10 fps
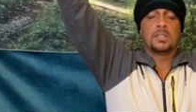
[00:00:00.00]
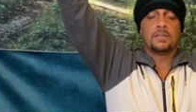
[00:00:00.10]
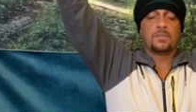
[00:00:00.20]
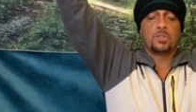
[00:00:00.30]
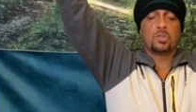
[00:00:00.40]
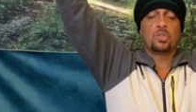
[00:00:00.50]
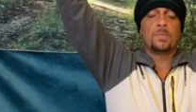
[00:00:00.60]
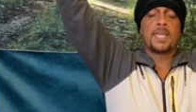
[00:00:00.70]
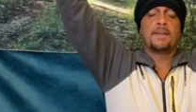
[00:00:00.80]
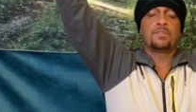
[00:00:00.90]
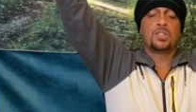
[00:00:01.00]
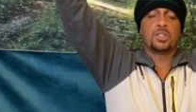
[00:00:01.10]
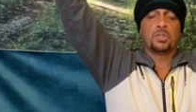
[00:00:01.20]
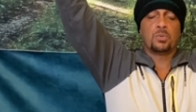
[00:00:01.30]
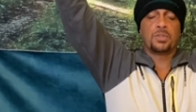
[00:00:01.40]
If you know you may have to
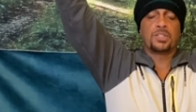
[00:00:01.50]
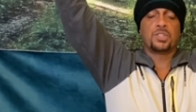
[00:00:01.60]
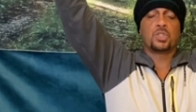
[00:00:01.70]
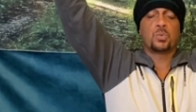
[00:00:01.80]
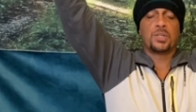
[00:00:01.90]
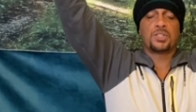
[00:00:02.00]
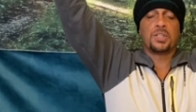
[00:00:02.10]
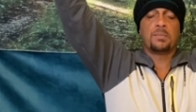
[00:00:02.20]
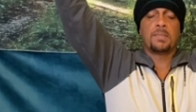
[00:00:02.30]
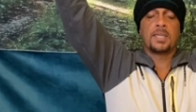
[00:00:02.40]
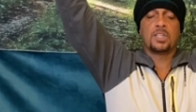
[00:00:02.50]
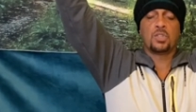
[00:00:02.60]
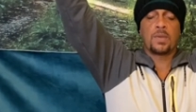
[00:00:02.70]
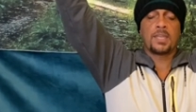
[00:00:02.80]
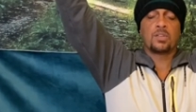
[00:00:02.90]
deal with the situation that made
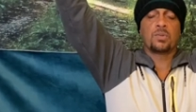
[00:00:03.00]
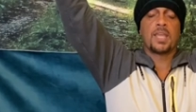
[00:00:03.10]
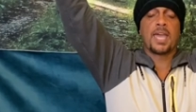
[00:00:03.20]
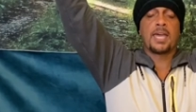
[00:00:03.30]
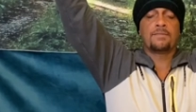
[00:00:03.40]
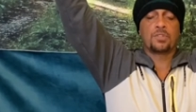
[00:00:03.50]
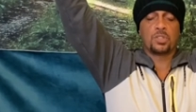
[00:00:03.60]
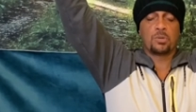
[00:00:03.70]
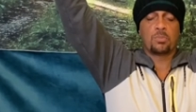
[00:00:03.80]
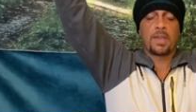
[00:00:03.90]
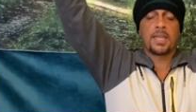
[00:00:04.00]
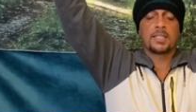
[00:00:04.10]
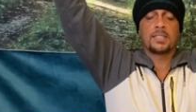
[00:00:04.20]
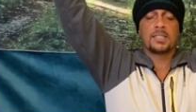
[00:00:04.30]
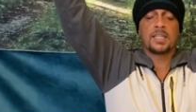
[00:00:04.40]
you angry after your
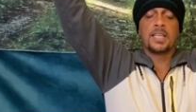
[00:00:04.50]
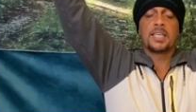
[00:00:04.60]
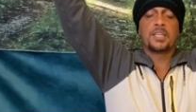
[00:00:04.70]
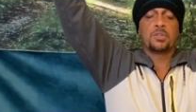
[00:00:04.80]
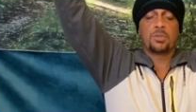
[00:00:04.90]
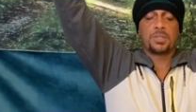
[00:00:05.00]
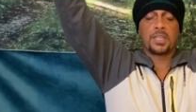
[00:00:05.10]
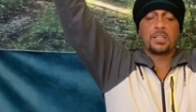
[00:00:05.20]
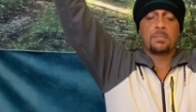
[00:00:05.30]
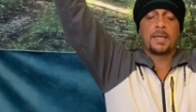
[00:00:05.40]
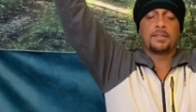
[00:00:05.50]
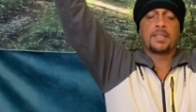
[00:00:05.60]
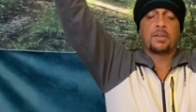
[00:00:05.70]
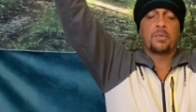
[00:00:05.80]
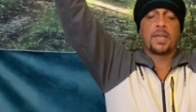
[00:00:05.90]
practice, and you're thinking about
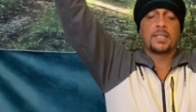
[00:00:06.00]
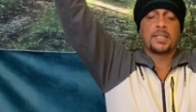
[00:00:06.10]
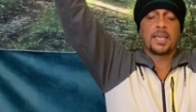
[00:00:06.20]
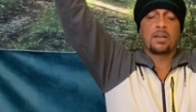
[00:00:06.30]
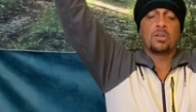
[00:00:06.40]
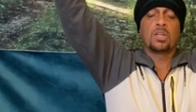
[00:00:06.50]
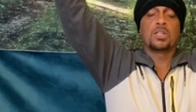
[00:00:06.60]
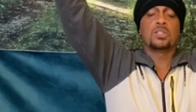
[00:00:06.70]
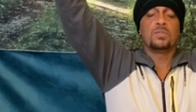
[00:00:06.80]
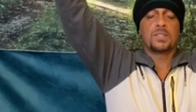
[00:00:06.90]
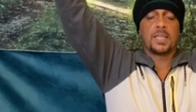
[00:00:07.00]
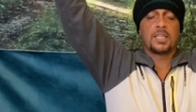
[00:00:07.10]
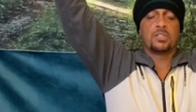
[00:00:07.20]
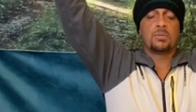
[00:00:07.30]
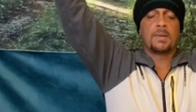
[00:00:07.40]
that right now, you've
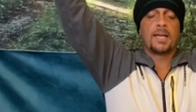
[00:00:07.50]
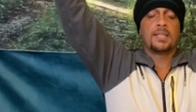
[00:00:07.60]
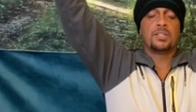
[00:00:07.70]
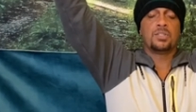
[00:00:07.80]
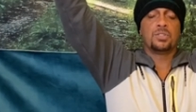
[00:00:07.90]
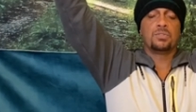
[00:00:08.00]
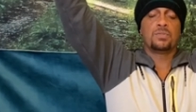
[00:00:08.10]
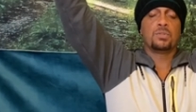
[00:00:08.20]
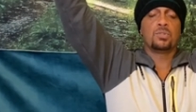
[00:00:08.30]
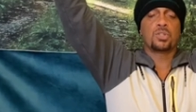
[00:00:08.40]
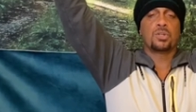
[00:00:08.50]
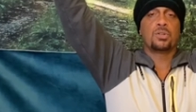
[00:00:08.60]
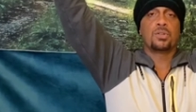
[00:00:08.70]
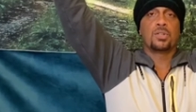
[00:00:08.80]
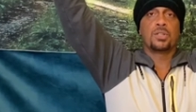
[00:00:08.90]
taken your mind into the future.
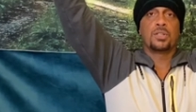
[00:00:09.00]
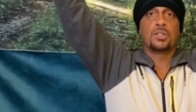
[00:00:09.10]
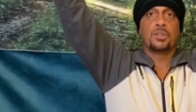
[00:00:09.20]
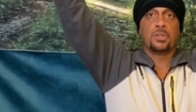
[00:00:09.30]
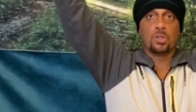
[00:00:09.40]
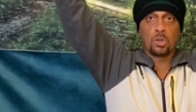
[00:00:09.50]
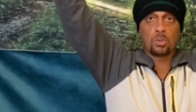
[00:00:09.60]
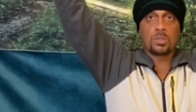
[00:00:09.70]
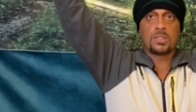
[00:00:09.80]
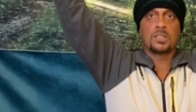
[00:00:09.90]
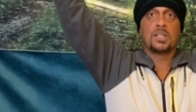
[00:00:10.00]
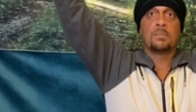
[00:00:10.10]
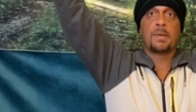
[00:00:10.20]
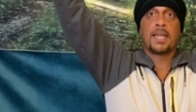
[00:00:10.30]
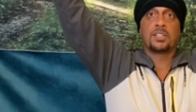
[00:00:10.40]
And the goal is to come
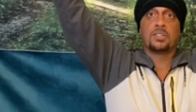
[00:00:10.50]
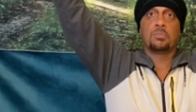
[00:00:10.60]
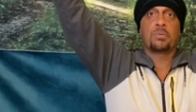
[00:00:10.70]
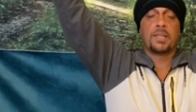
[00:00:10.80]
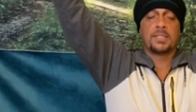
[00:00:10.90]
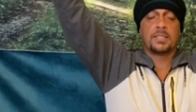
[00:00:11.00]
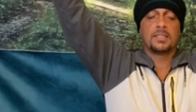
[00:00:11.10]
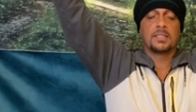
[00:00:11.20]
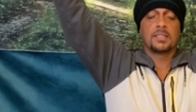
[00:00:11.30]
back to the present.